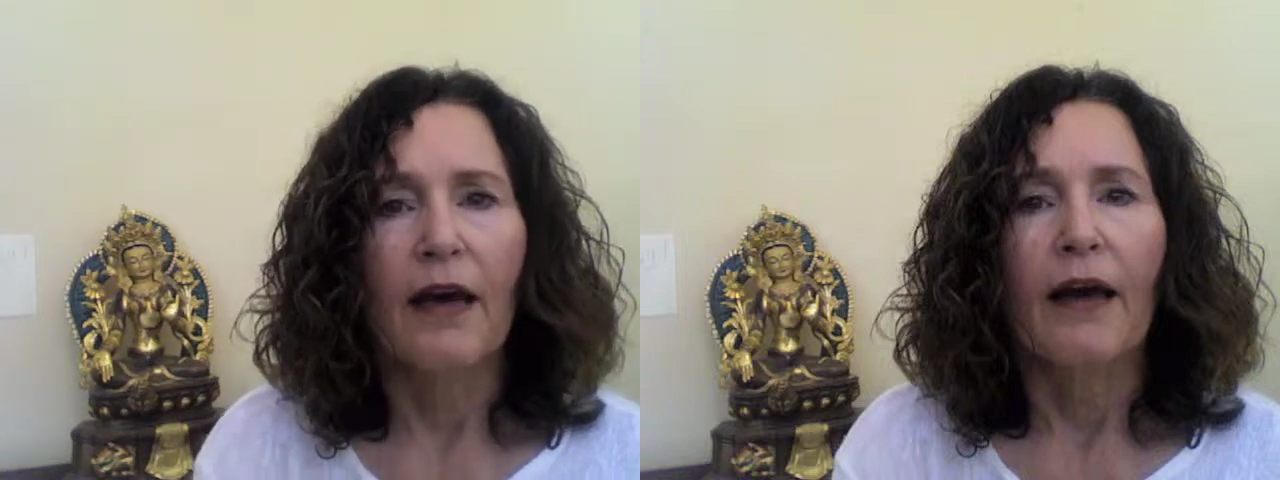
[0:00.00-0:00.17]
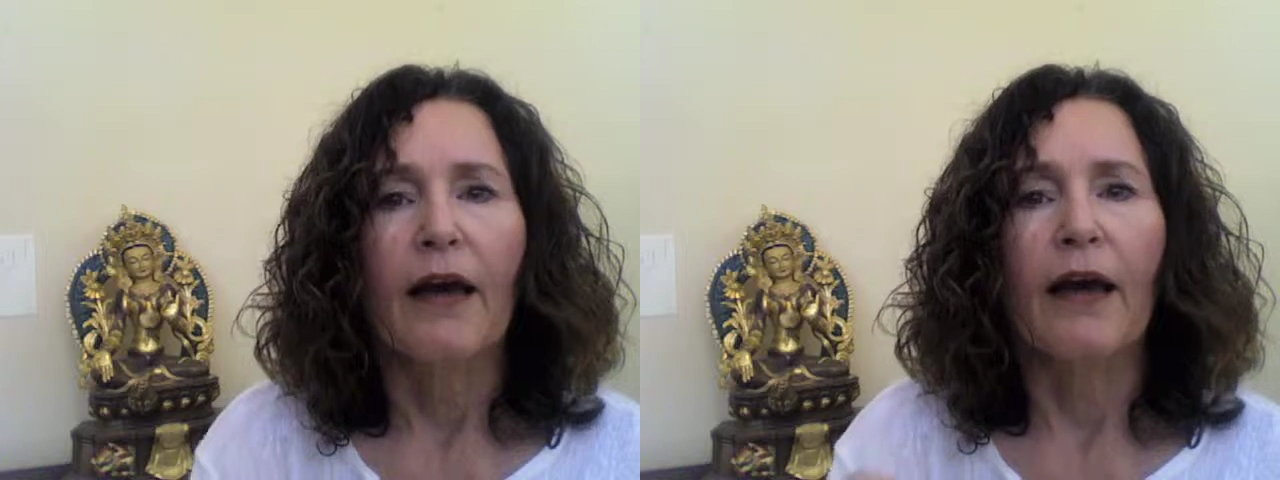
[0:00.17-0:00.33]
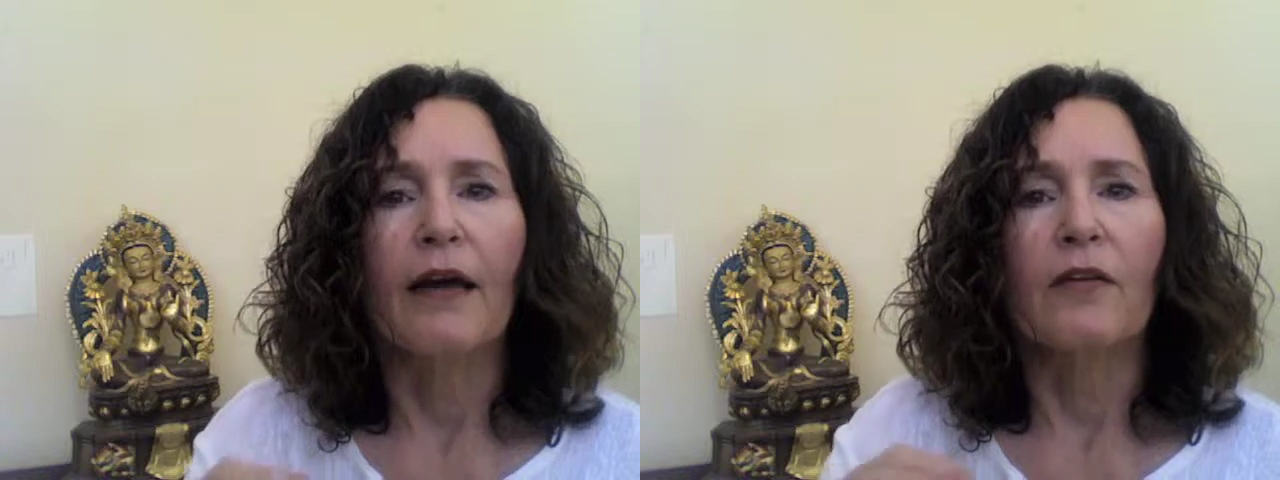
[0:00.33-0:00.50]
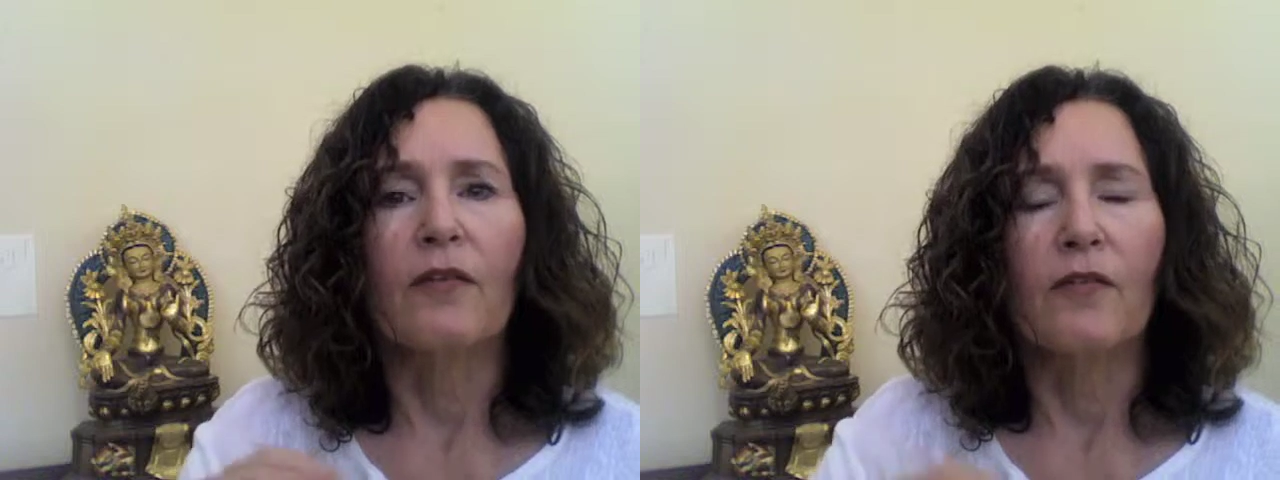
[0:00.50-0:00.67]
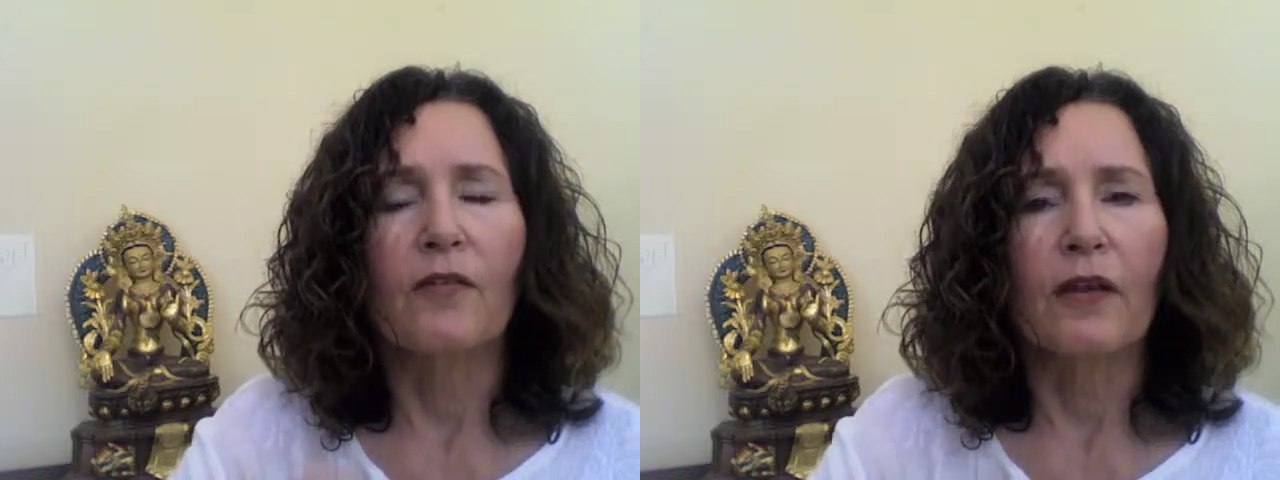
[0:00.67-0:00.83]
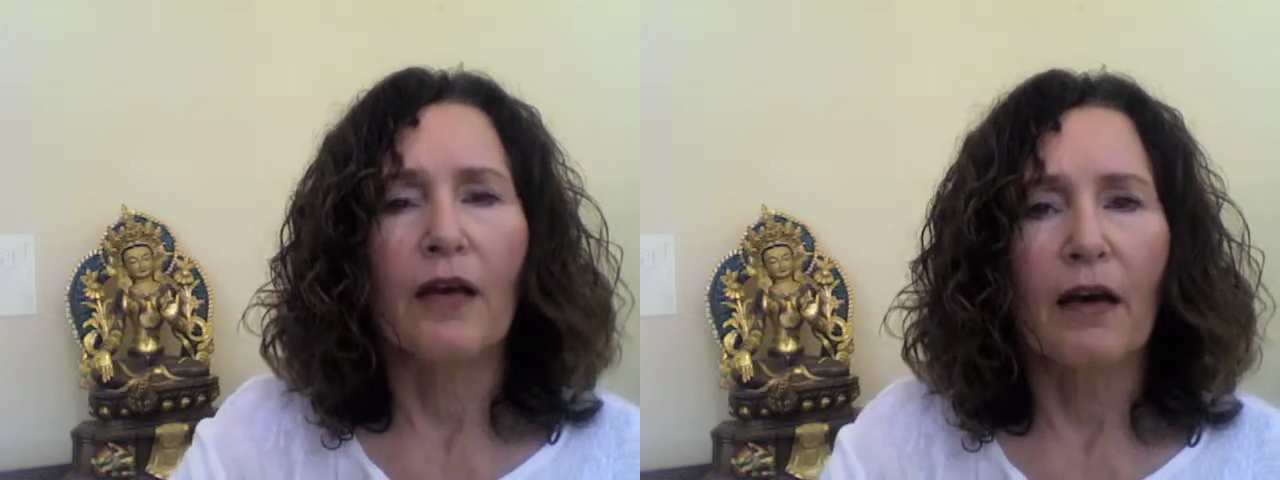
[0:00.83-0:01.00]
And
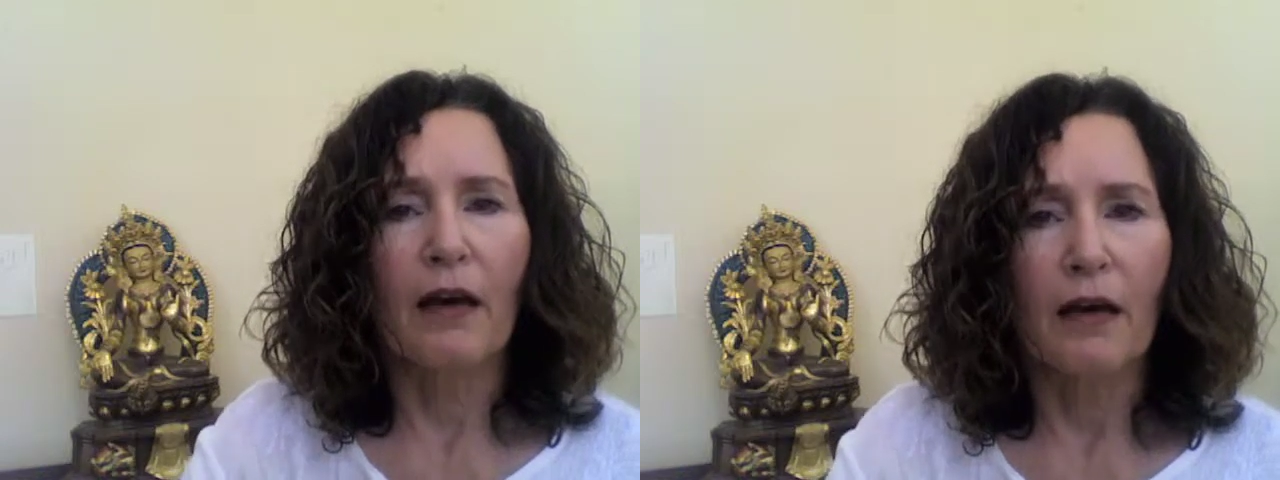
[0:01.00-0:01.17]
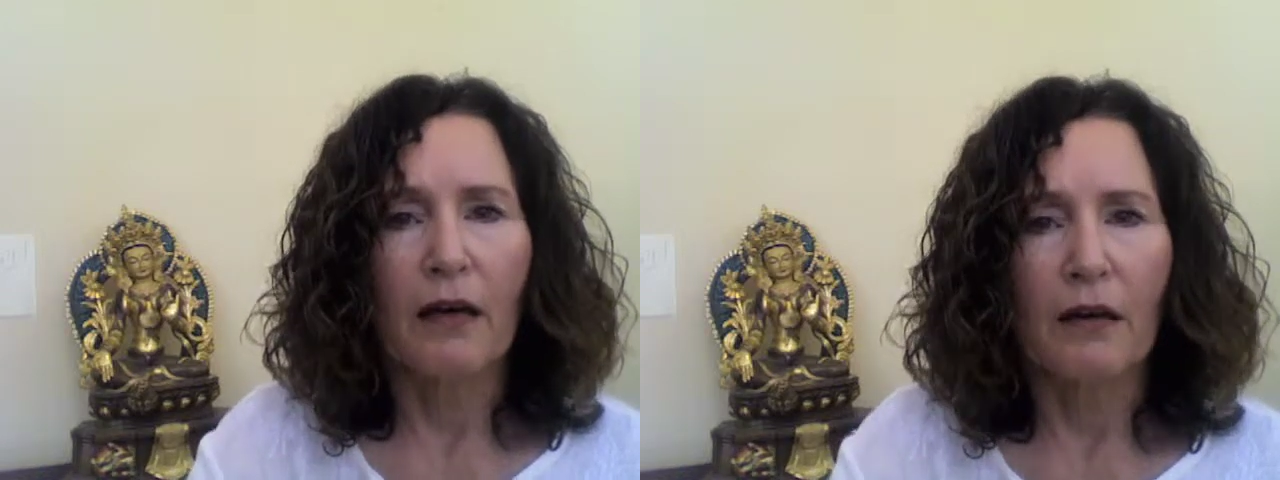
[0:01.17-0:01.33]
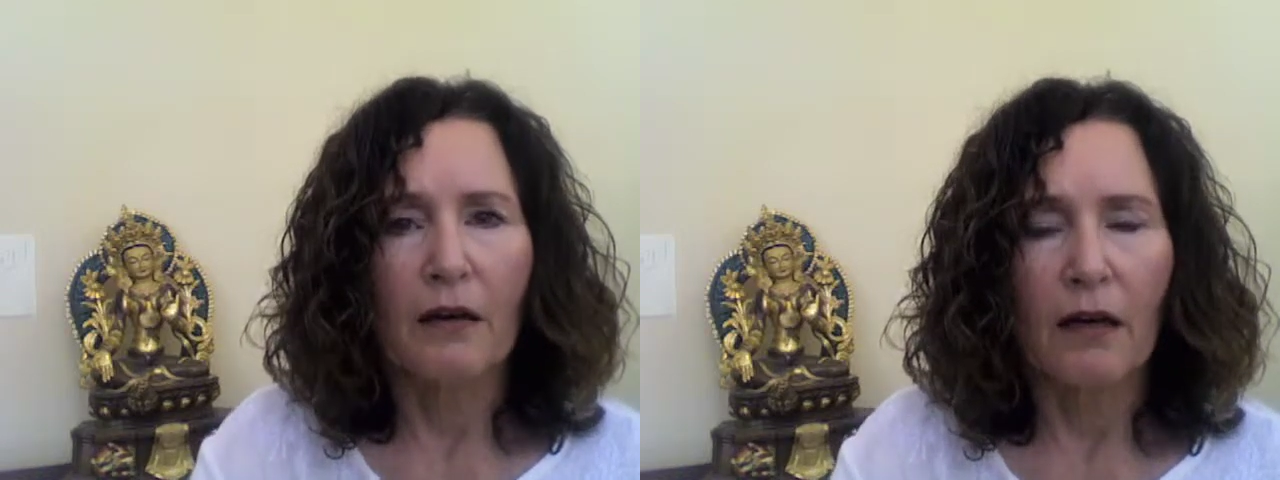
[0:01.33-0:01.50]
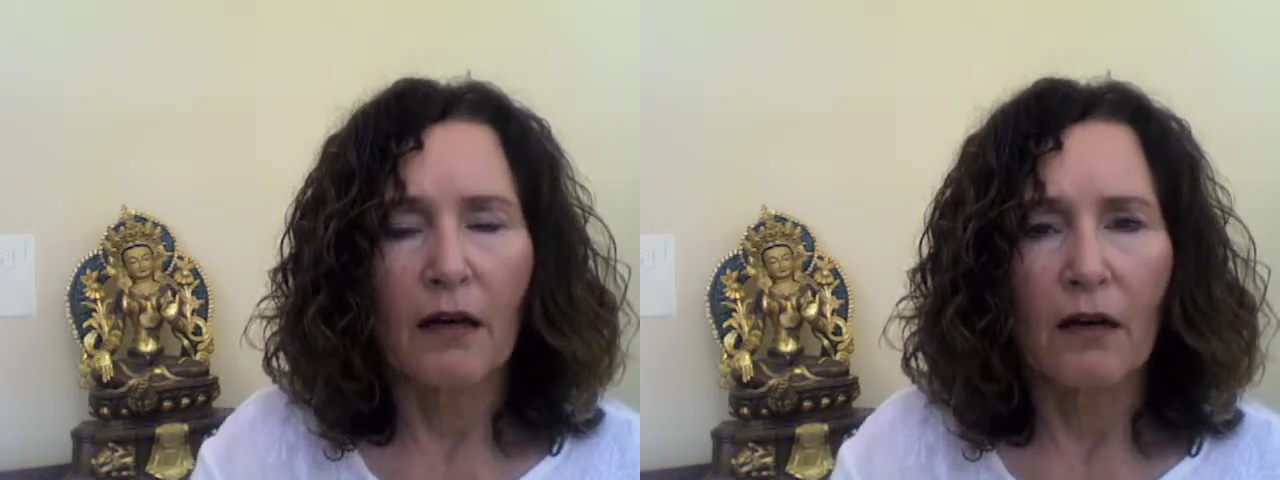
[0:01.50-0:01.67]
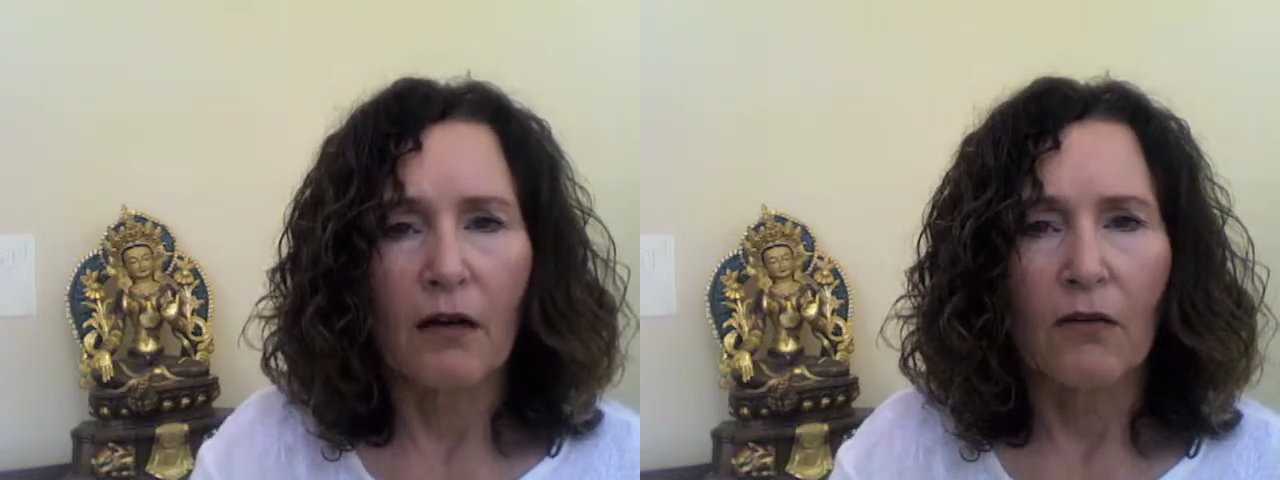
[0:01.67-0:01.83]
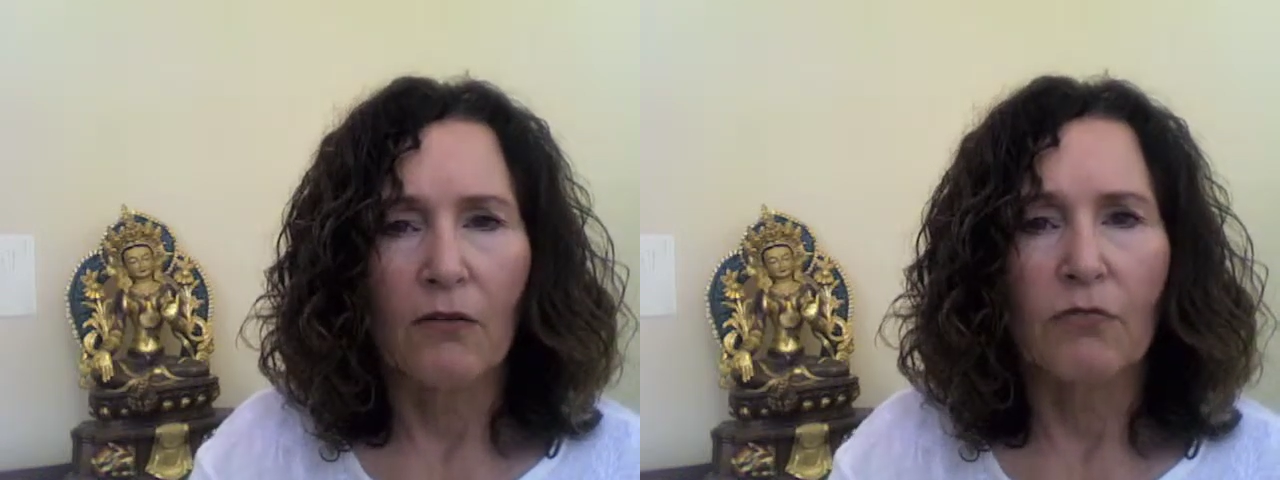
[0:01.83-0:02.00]
instead
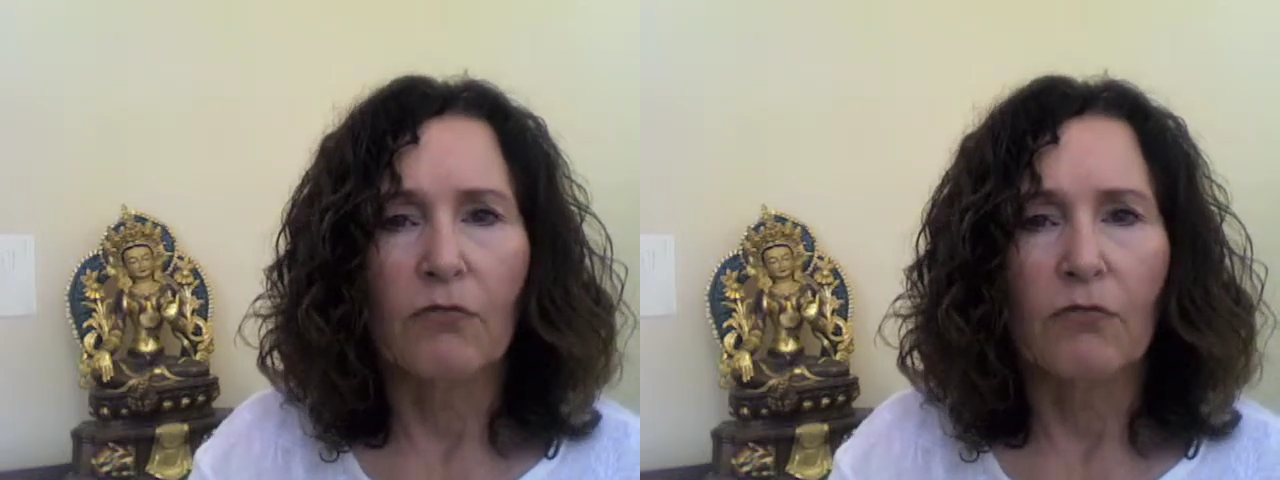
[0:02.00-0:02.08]
of